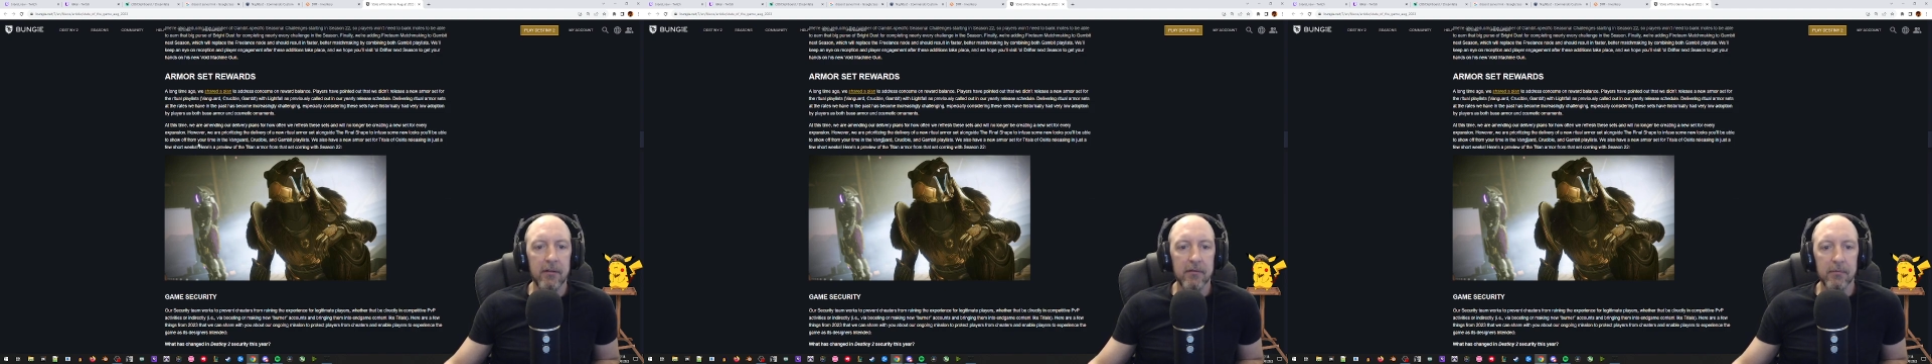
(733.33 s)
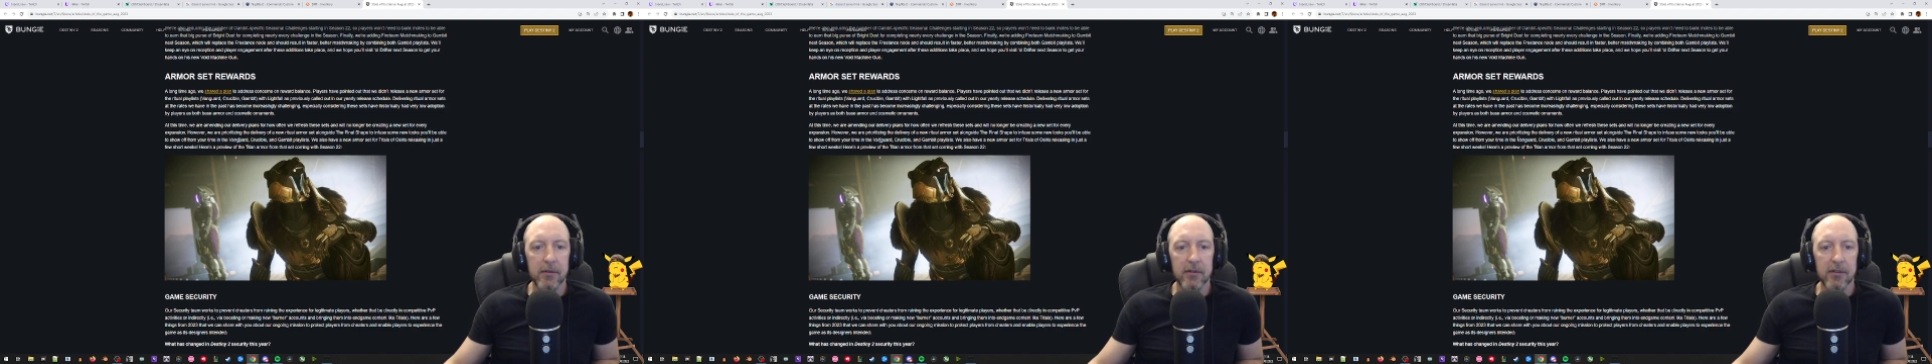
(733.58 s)

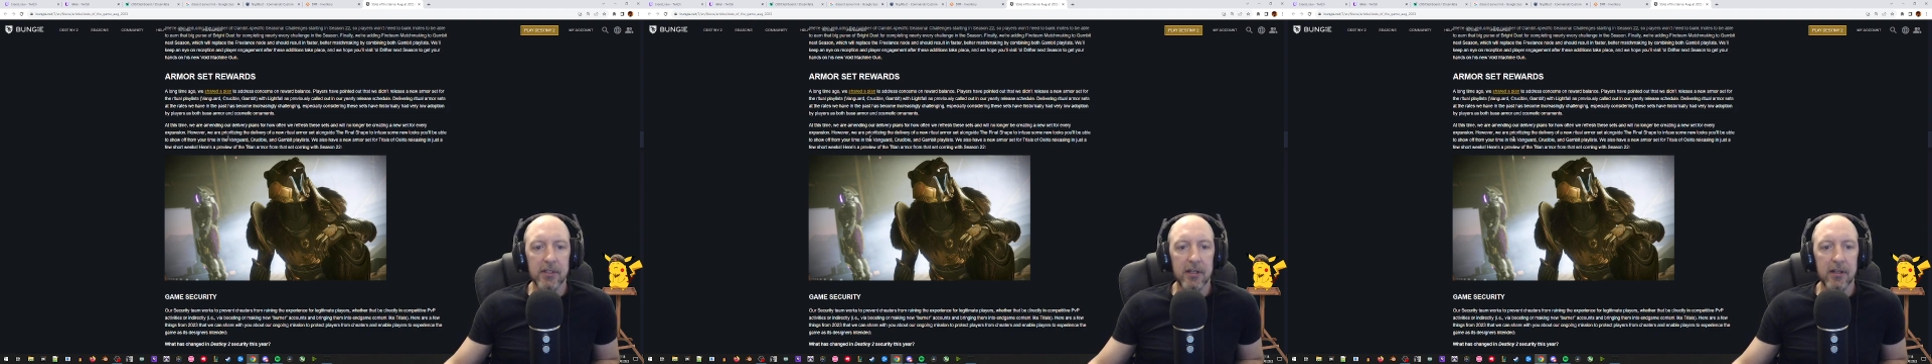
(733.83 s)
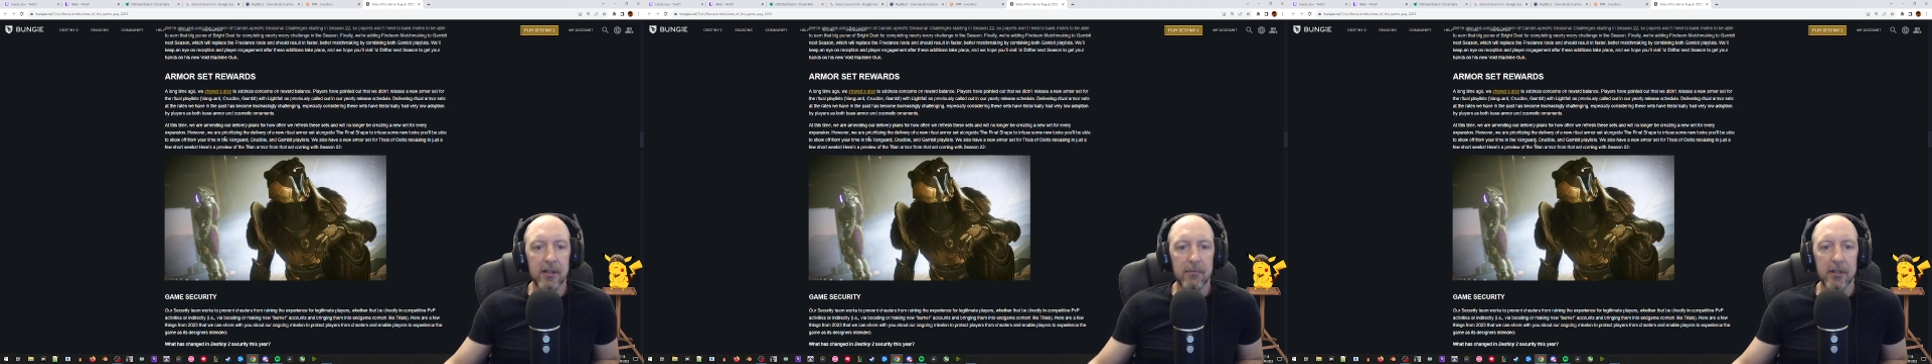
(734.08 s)
from your
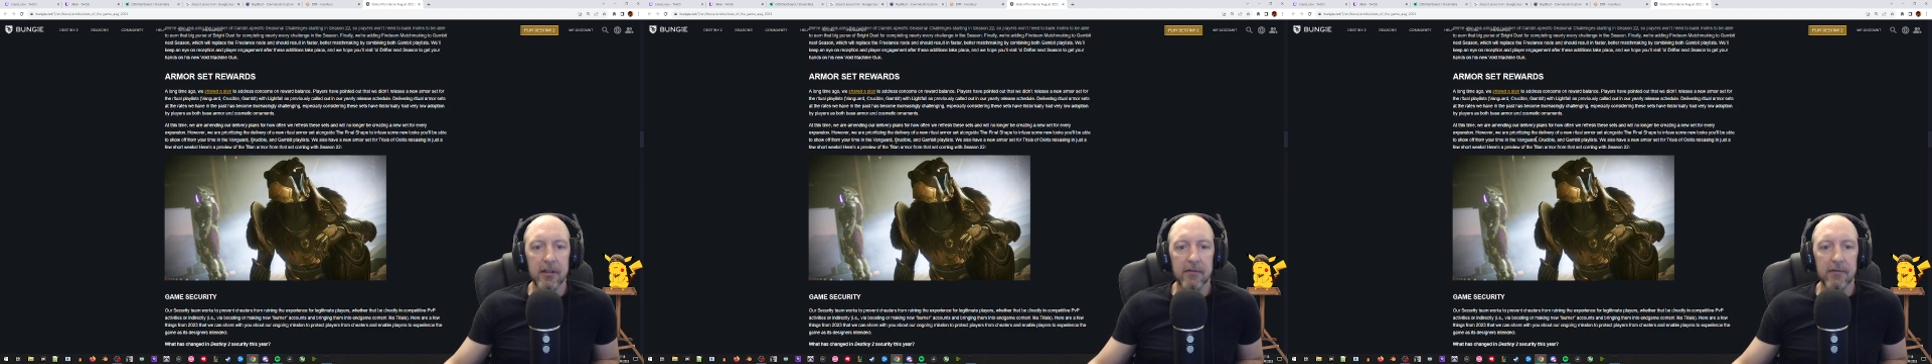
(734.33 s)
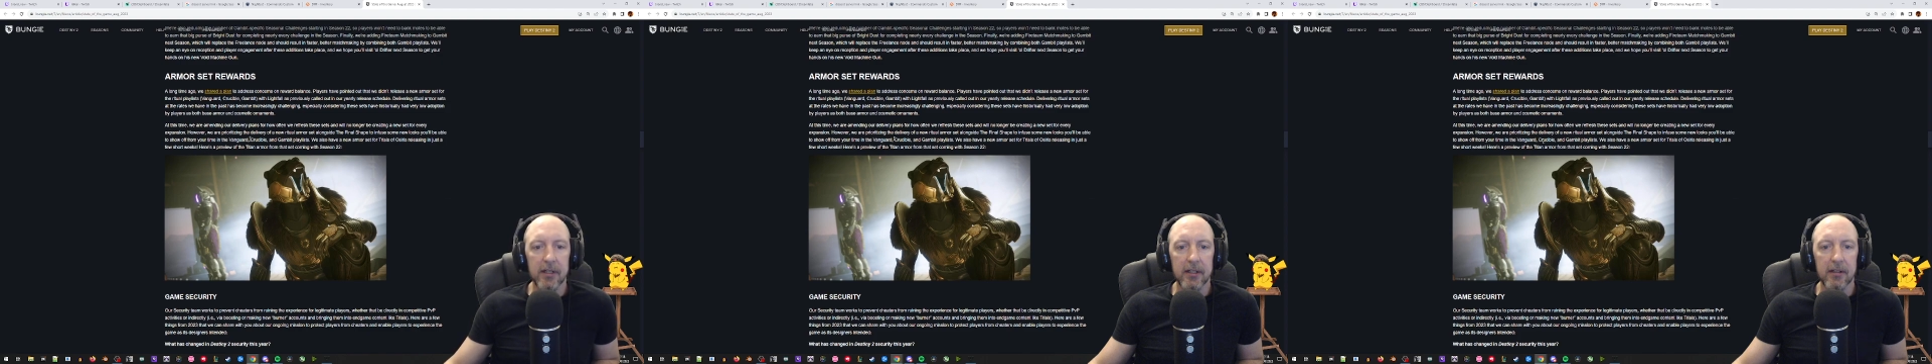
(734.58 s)
time in
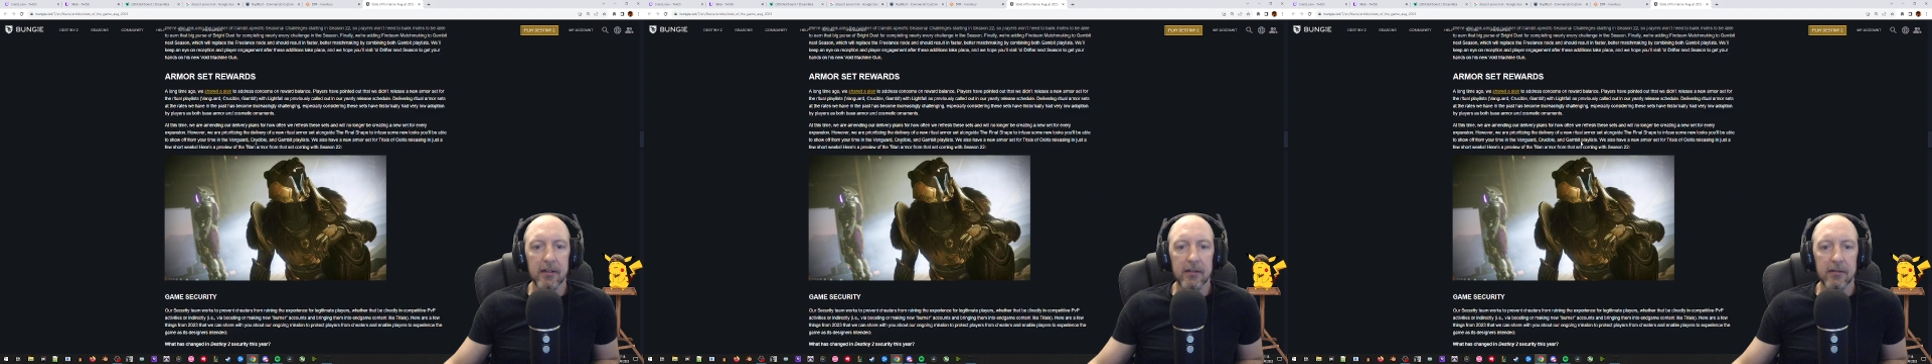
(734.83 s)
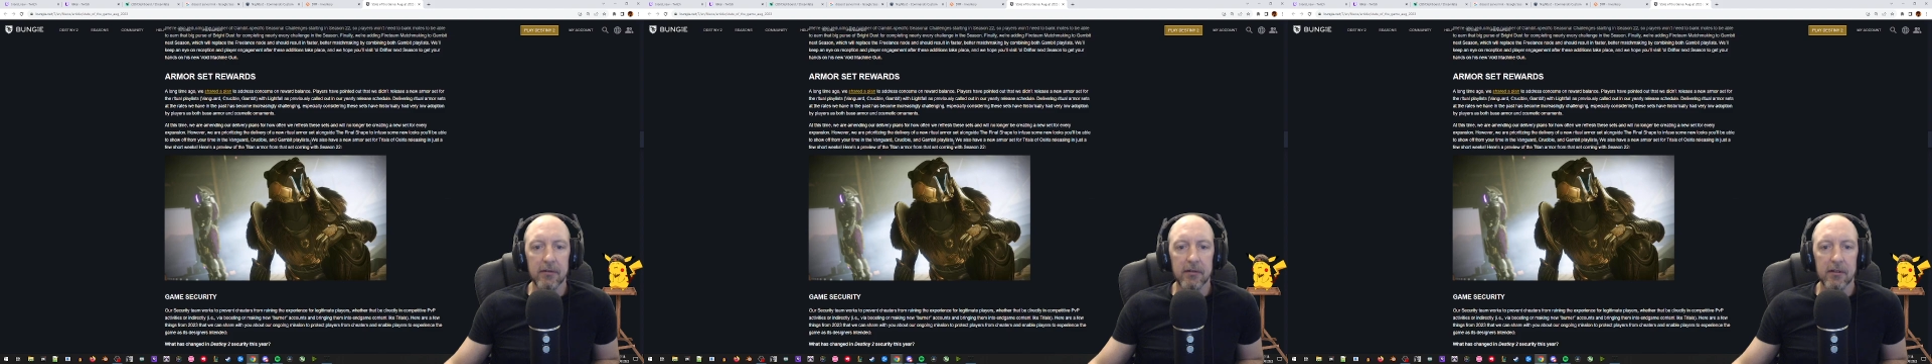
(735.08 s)
the
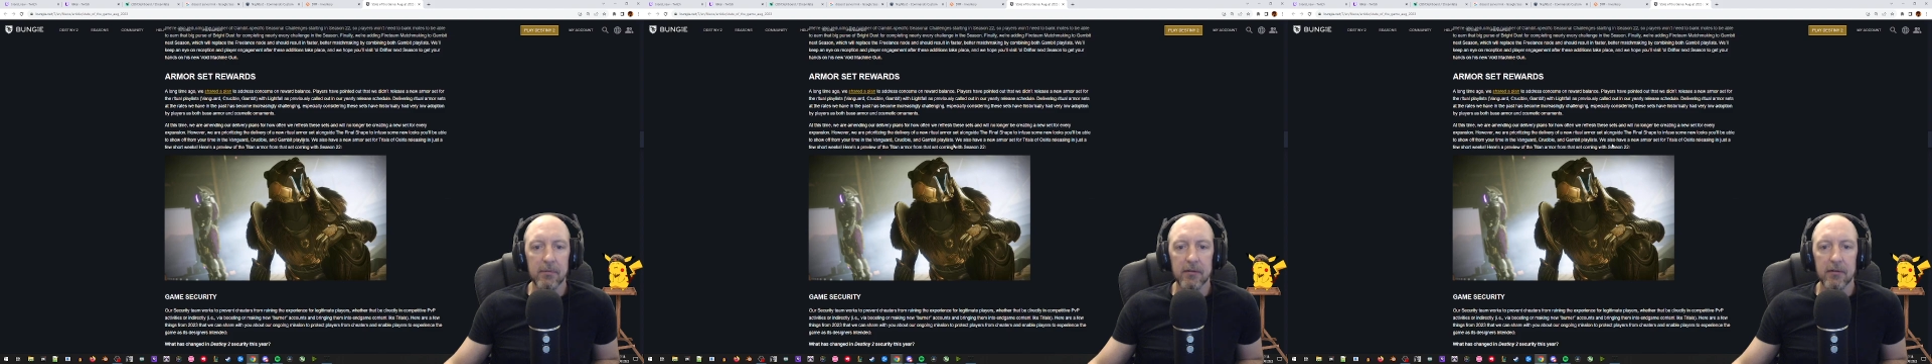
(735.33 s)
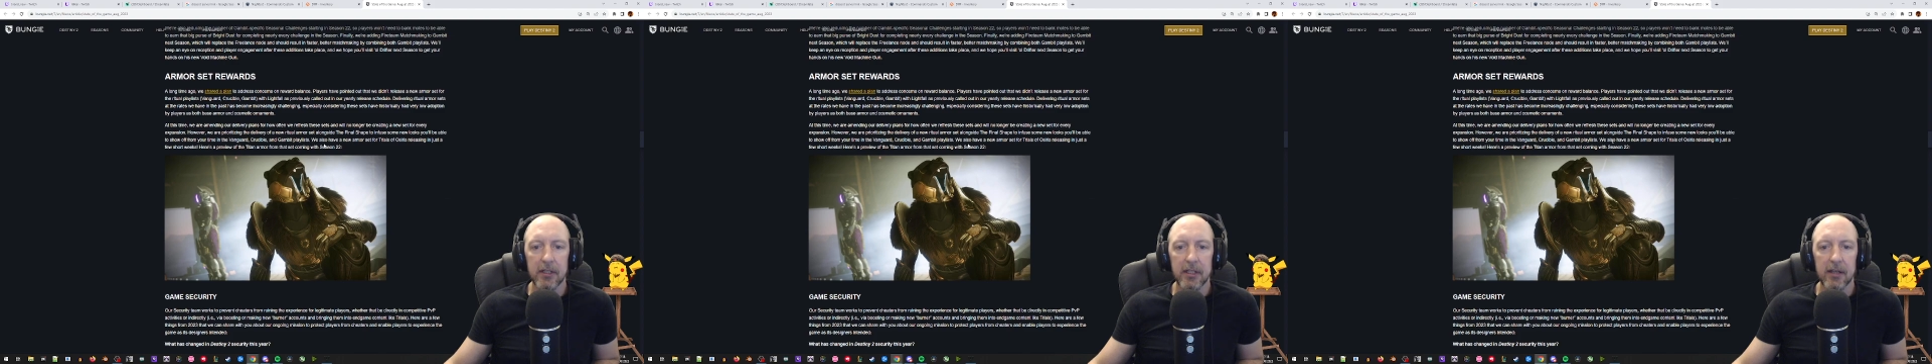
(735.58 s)
Vanguard,
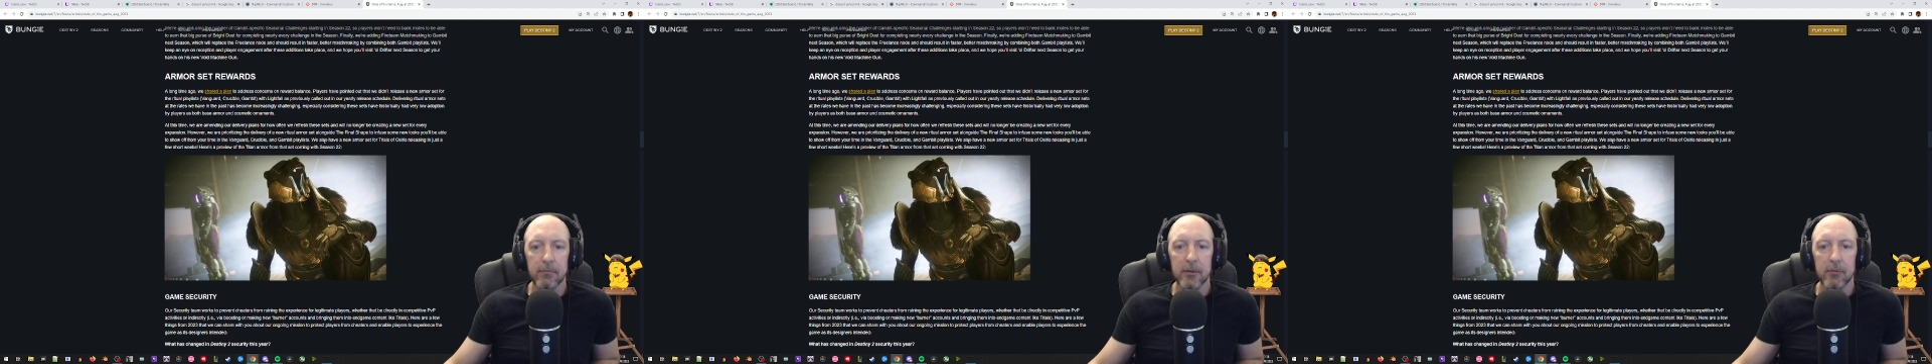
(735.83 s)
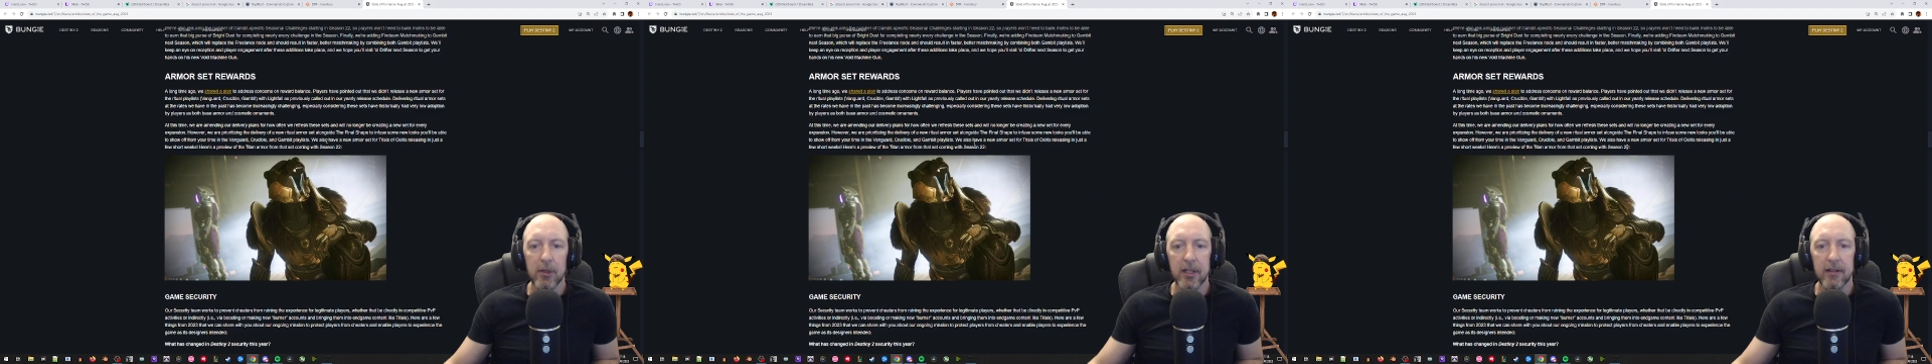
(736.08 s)
Crucible, and
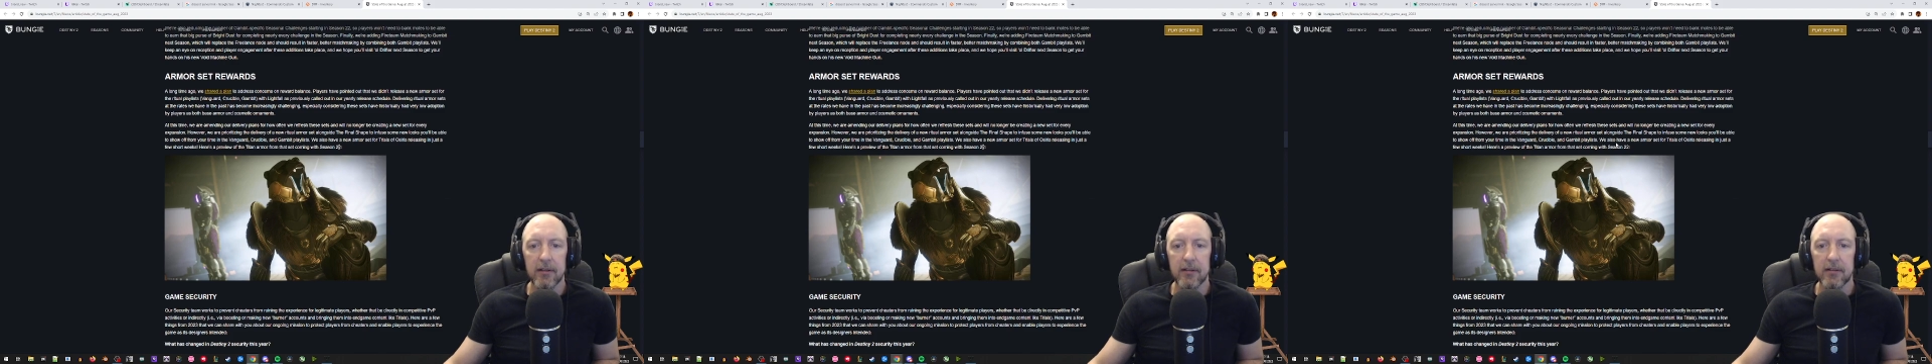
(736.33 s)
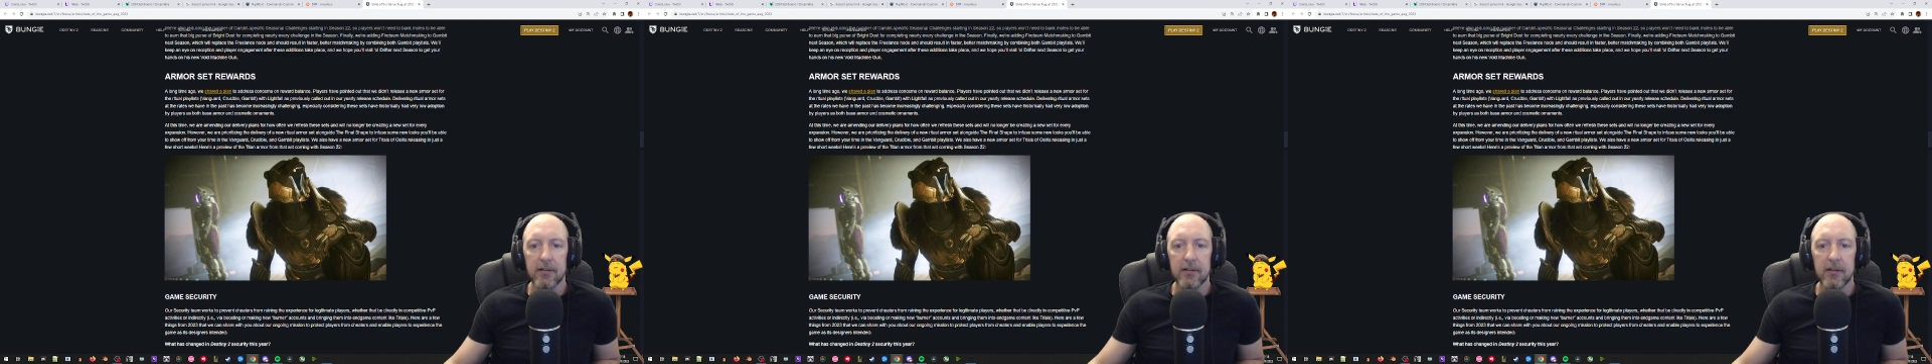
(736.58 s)
Gambit
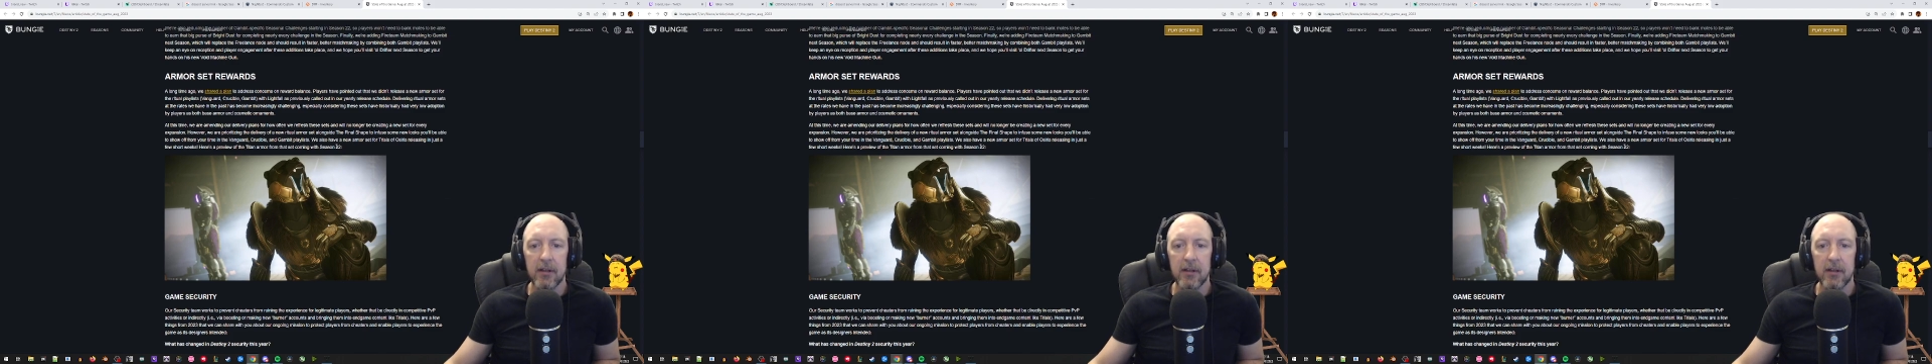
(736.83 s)
playlists.